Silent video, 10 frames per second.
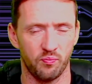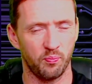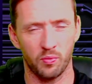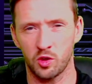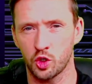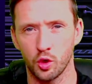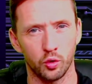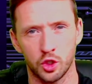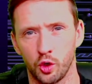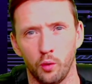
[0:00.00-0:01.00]

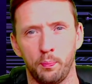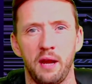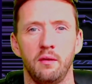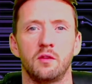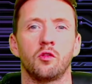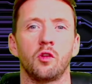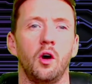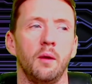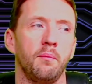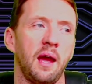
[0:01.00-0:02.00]
short periods of
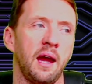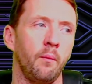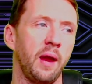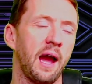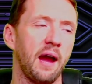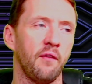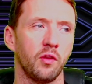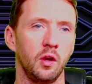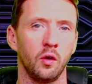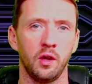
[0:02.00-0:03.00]
time, and we have to
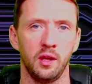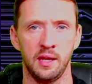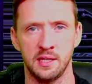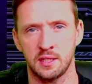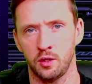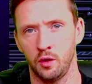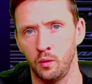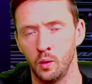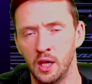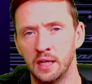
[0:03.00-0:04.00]
look at these to
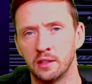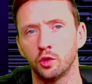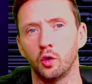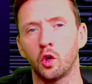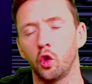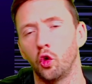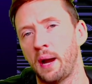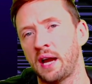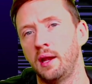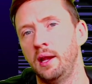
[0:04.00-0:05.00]
sort of claw
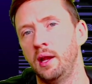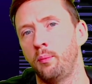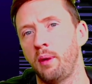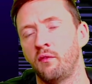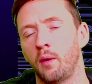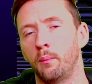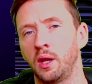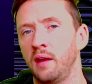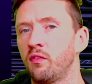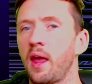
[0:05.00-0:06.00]
back a little bit of our
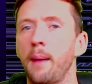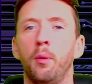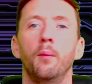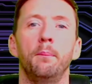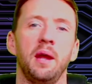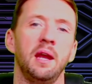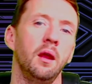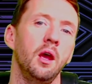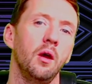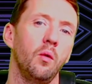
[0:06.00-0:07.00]
money if they're pumping
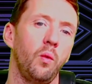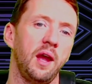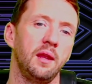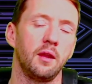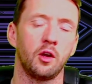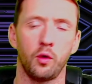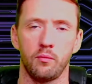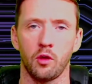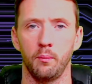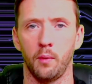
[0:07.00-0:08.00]
when the
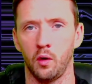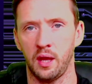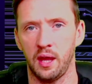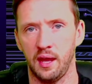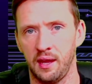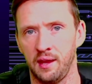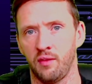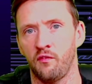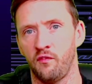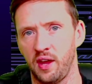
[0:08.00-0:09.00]
crypto market is
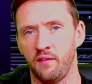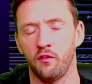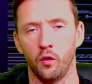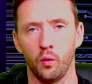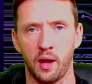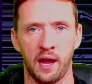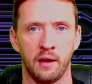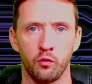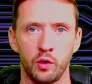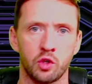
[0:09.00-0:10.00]
fearful
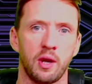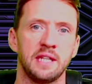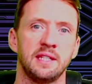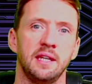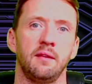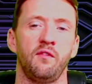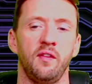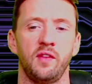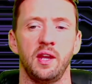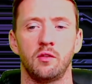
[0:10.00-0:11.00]
and retracing
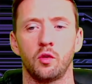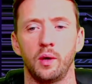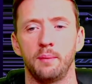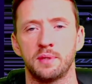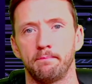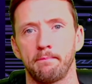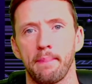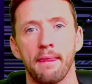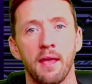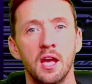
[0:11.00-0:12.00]
15 to 20%.
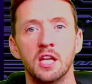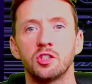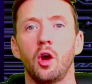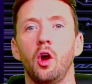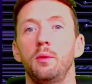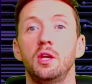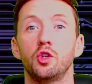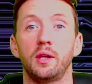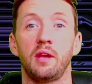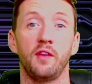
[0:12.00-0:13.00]
So I hope you
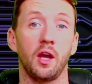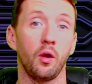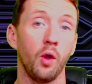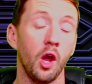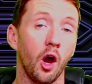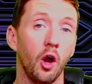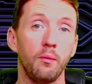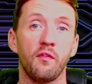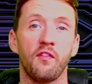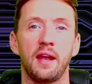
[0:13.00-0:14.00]
enjoyed this video. Hope you
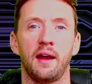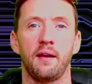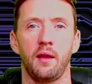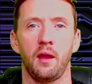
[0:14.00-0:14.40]
found that